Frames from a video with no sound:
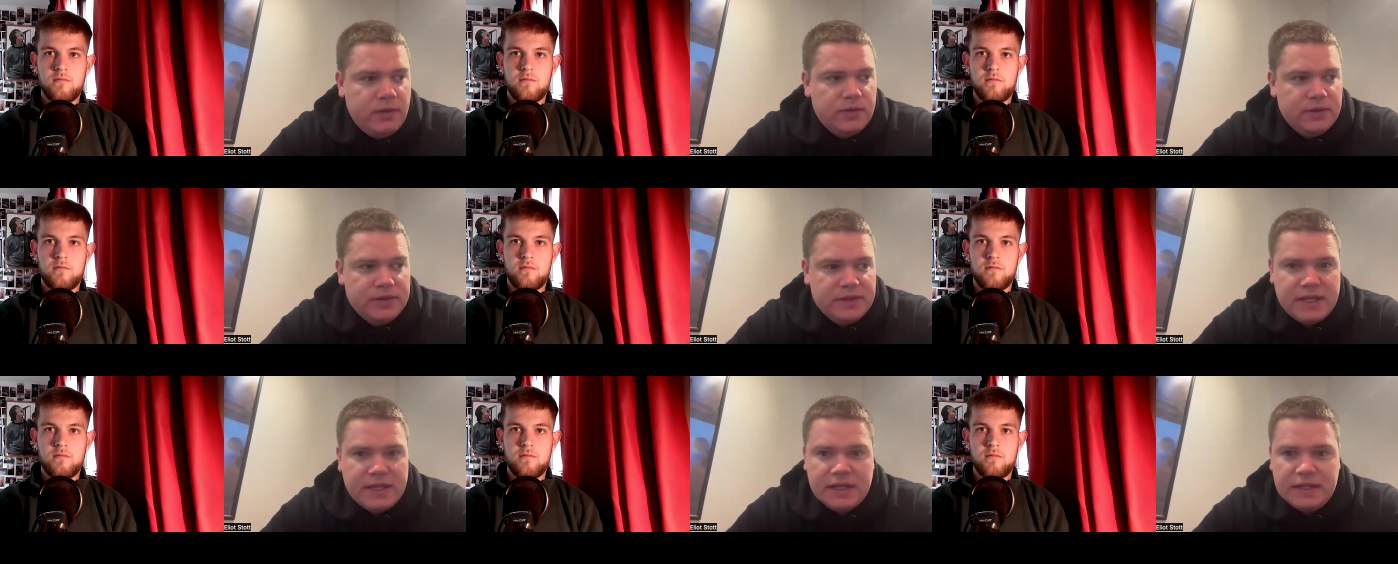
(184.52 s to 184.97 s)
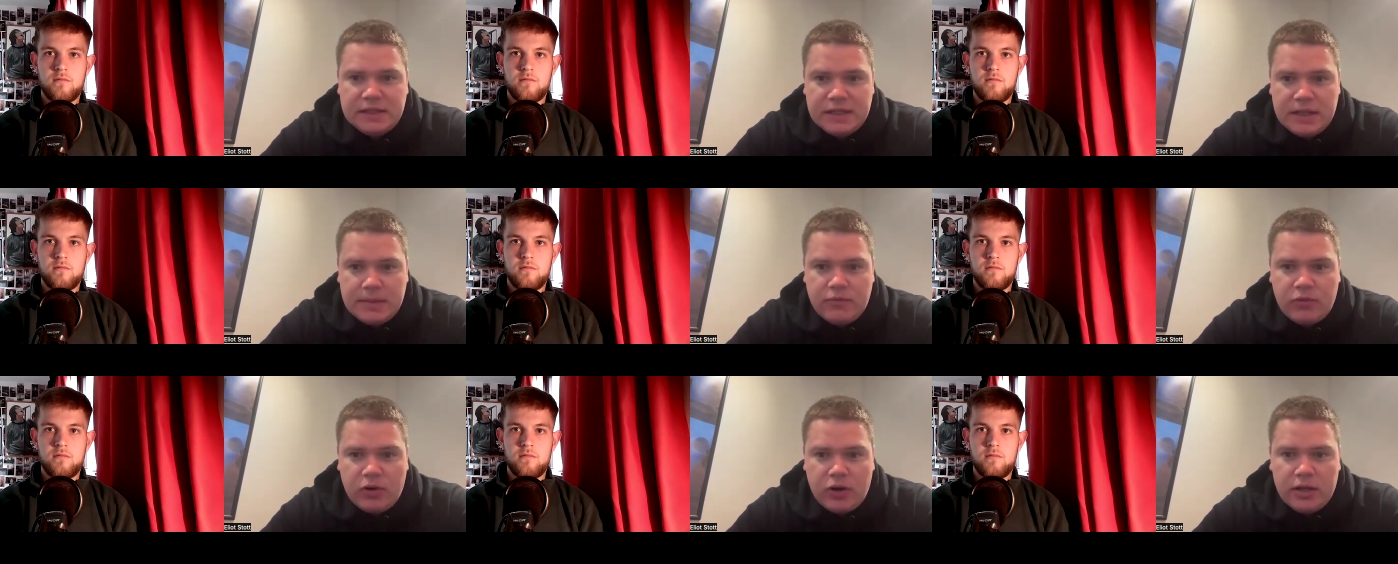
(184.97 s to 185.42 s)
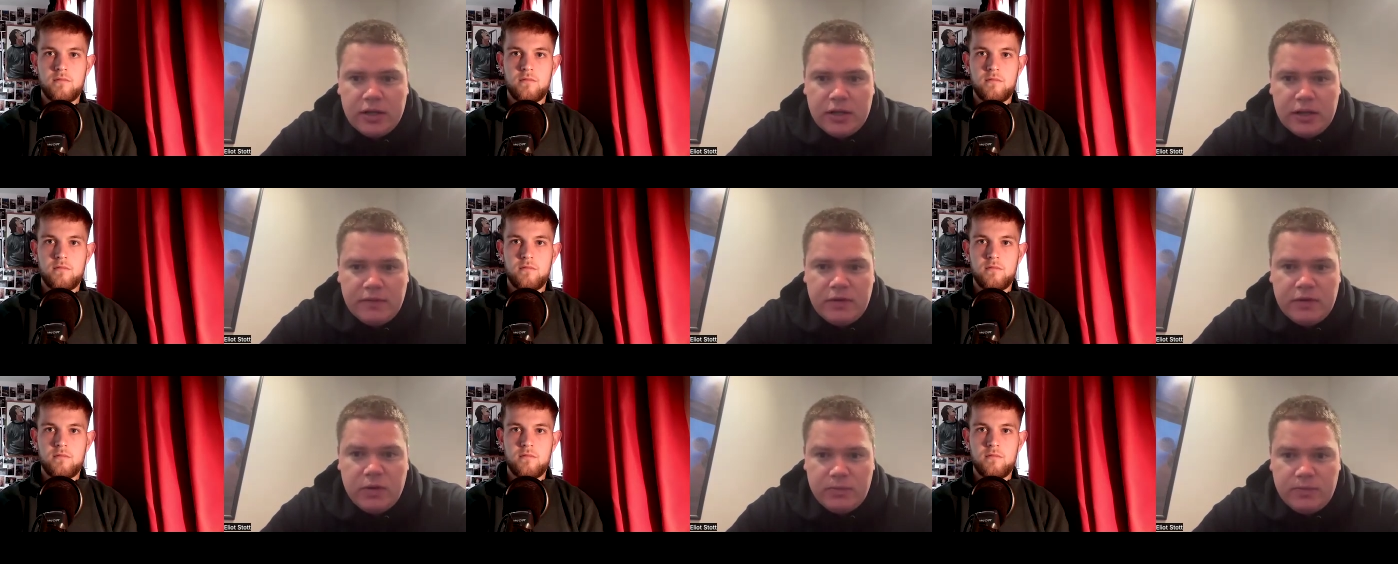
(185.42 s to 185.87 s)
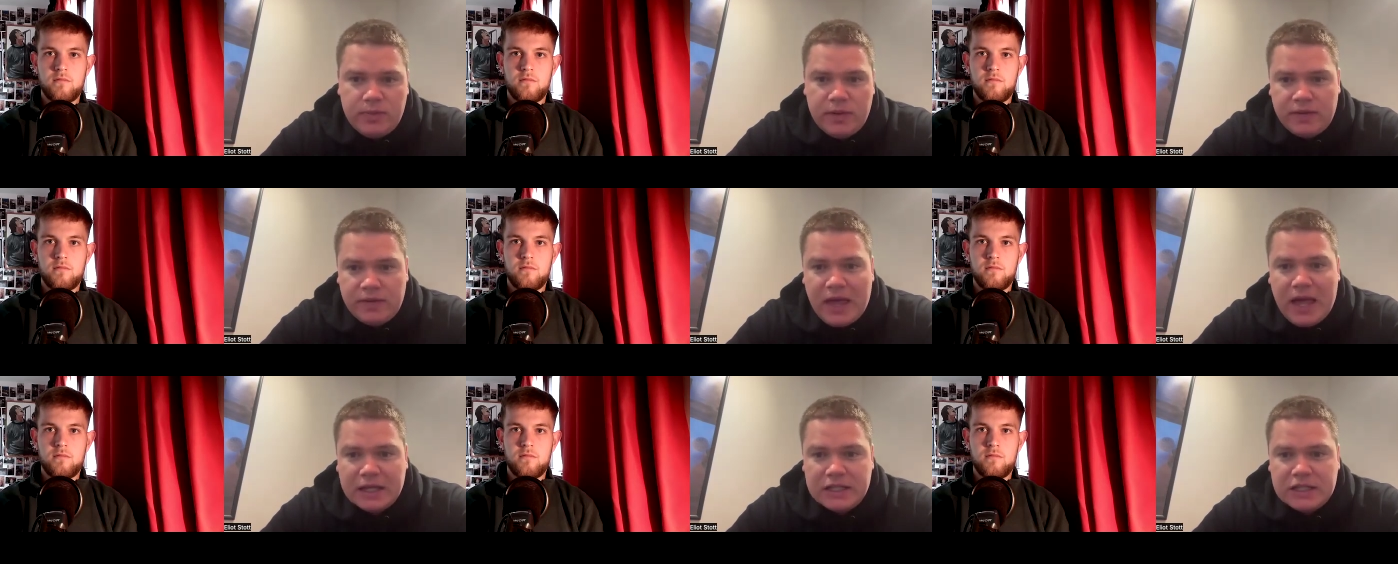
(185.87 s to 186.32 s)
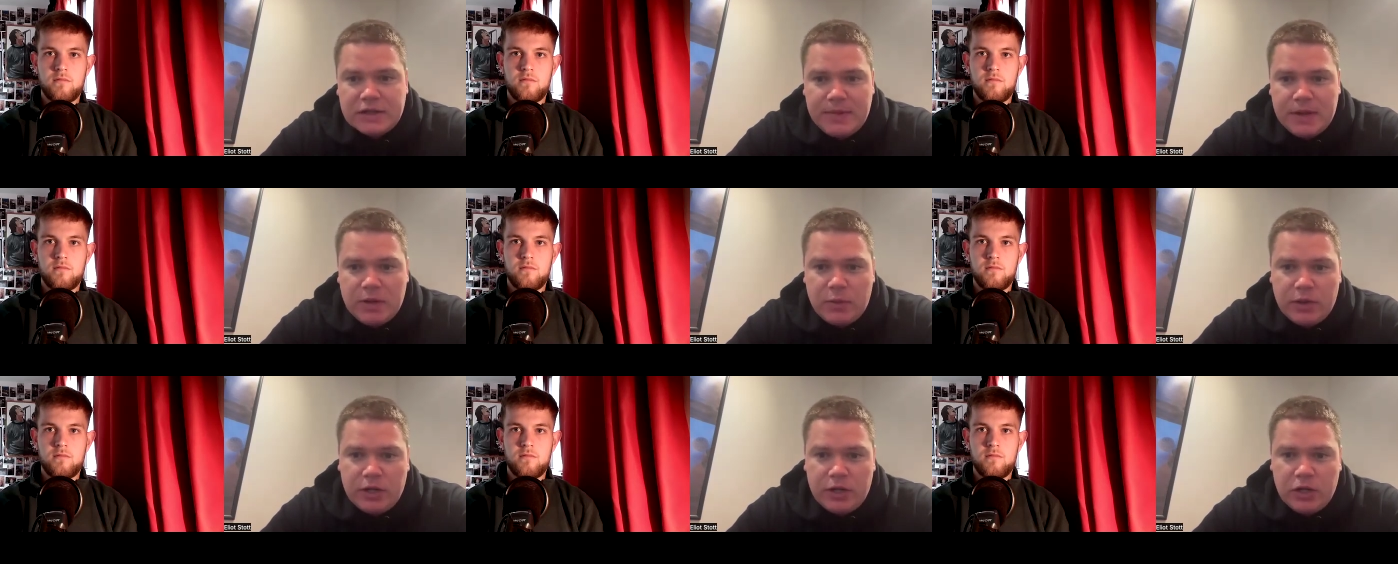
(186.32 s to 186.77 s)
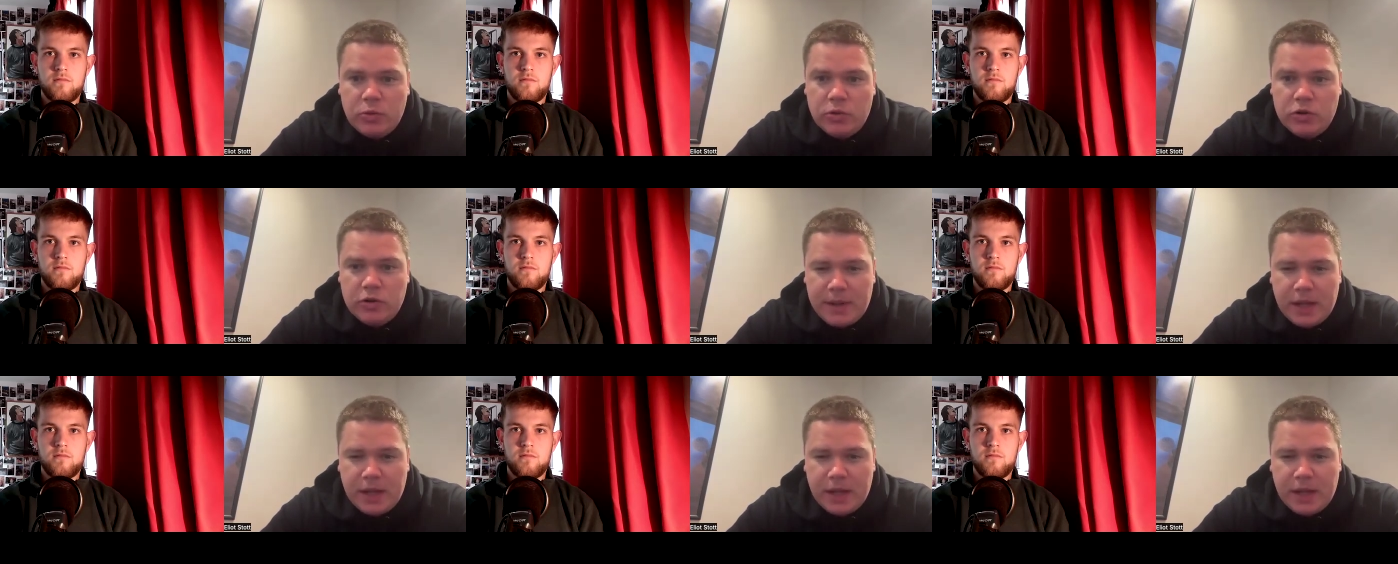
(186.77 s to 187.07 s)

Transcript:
Speaker 1: you had said to them, right, if you if there had to be a winner, who would it be?